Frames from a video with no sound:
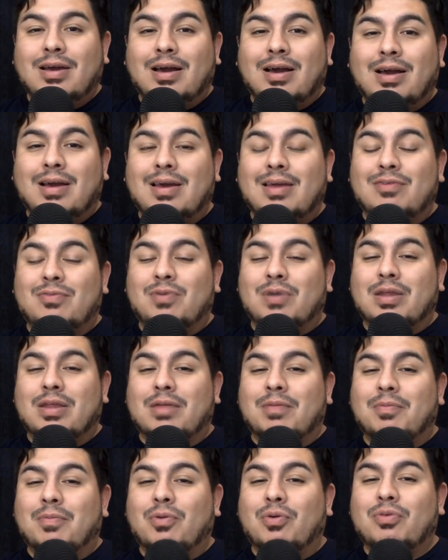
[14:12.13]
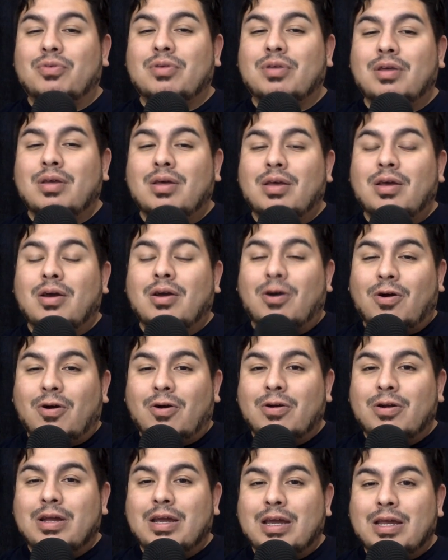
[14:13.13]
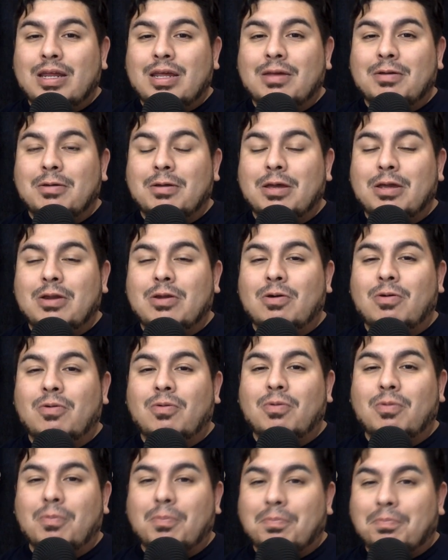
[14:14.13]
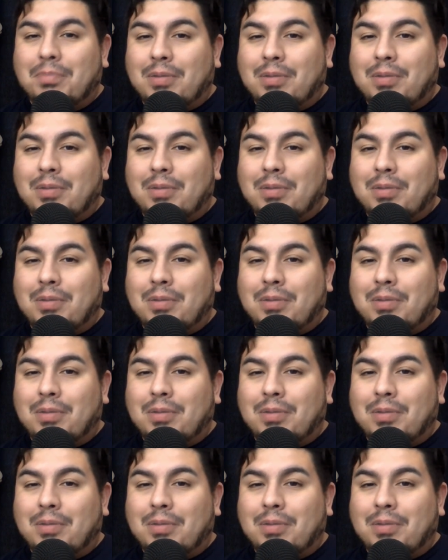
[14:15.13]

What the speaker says: against one of the most hard-hitting, you know,